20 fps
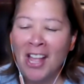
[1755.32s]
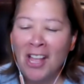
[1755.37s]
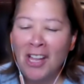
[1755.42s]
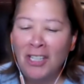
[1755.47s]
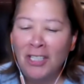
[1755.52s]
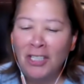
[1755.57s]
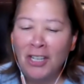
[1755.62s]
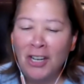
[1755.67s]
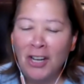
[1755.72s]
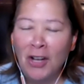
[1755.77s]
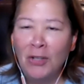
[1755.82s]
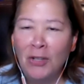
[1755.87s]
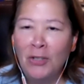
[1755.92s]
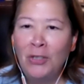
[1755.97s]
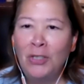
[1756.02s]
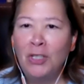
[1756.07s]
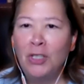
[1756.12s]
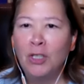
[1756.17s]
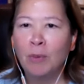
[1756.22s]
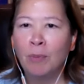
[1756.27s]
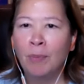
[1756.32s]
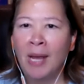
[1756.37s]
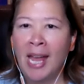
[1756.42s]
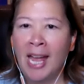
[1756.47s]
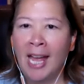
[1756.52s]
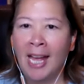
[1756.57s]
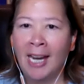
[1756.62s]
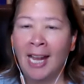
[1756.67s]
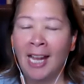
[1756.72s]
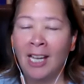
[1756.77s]
she goes to
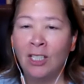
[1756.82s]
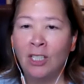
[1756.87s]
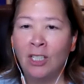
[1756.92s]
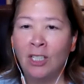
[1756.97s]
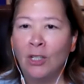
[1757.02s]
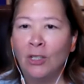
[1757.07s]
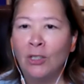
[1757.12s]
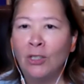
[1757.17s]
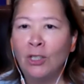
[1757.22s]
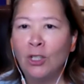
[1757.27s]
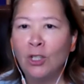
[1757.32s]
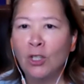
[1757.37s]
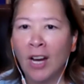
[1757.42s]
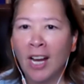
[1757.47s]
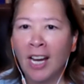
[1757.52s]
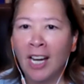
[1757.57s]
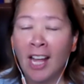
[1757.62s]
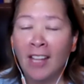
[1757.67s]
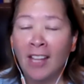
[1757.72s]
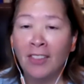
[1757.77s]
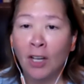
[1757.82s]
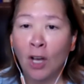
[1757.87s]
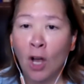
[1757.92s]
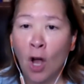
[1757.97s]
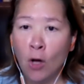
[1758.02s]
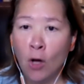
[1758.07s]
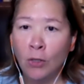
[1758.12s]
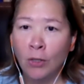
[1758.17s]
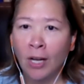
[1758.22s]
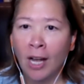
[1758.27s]
Japan and she goes to train at the
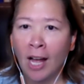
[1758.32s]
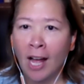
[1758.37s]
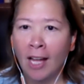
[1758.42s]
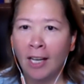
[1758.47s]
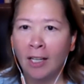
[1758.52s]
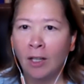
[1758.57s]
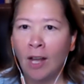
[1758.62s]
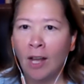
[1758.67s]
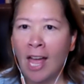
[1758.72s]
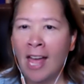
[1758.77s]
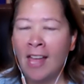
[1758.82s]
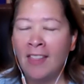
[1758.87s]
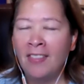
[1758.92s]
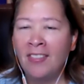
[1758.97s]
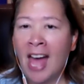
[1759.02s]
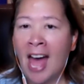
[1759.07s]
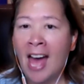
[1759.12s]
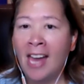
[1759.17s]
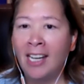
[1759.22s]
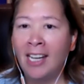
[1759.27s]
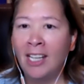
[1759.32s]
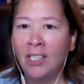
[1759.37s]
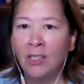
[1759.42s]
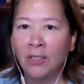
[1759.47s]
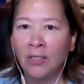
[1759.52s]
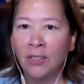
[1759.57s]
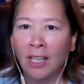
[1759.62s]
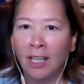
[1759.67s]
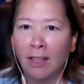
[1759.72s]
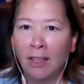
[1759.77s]
Kodokan. And that
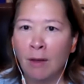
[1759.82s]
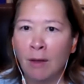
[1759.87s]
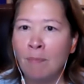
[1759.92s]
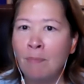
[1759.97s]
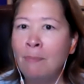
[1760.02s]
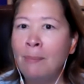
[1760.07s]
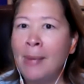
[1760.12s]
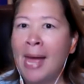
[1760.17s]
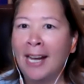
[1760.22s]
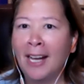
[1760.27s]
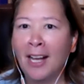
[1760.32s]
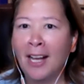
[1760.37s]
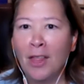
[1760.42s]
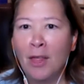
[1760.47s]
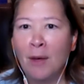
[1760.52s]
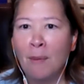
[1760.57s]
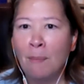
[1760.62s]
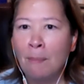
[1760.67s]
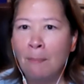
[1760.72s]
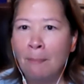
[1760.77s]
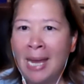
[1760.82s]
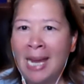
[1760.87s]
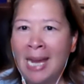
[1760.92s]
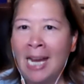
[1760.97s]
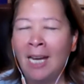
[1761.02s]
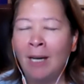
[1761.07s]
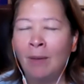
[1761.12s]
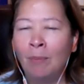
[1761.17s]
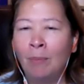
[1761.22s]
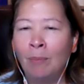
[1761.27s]
is like the mecca, the mm.
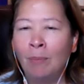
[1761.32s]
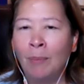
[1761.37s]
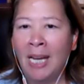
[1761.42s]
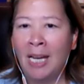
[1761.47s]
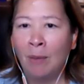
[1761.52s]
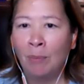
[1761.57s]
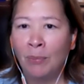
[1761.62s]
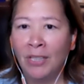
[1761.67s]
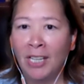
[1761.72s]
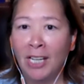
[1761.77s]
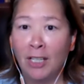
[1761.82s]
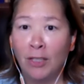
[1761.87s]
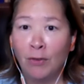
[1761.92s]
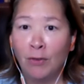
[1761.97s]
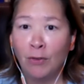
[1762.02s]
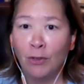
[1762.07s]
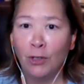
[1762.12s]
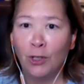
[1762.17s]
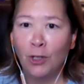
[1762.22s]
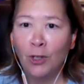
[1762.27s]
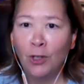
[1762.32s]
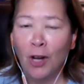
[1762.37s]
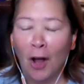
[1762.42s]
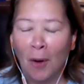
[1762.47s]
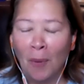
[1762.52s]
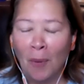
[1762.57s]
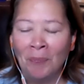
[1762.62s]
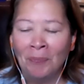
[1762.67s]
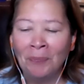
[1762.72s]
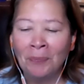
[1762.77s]
main, main place for judo
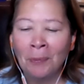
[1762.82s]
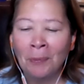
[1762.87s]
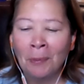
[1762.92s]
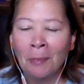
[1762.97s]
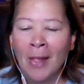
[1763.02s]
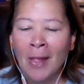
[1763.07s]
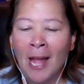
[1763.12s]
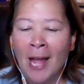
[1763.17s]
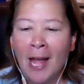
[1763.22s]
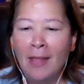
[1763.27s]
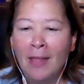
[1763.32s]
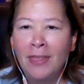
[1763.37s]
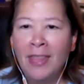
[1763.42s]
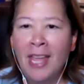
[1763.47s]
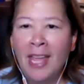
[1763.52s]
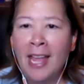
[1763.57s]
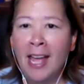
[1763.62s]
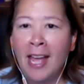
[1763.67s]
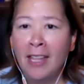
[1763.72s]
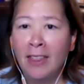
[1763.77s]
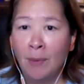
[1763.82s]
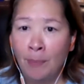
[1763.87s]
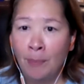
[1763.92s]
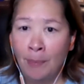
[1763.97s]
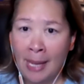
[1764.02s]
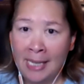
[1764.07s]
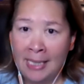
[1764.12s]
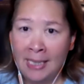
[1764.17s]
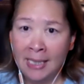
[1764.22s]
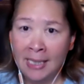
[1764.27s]
they had the
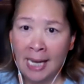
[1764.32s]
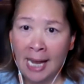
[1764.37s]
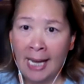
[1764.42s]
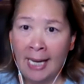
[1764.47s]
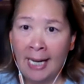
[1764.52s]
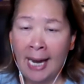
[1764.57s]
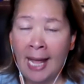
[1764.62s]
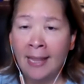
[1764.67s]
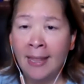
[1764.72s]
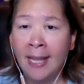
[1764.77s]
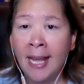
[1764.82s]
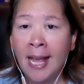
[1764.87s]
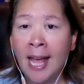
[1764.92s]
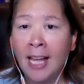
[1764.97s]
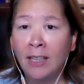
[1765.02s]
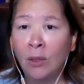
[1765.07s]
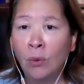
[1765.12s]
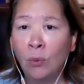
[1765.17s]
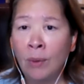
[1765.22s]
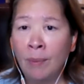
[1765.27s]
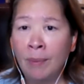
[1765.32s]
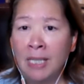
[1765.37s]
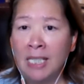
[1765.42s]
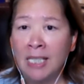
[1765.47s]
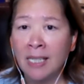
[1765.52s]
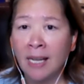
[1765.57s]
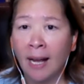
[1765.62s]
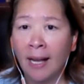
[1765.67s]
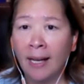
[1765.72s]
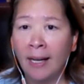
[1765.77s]
men's side and they had the women's
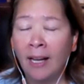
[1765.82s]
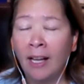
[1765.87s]
side.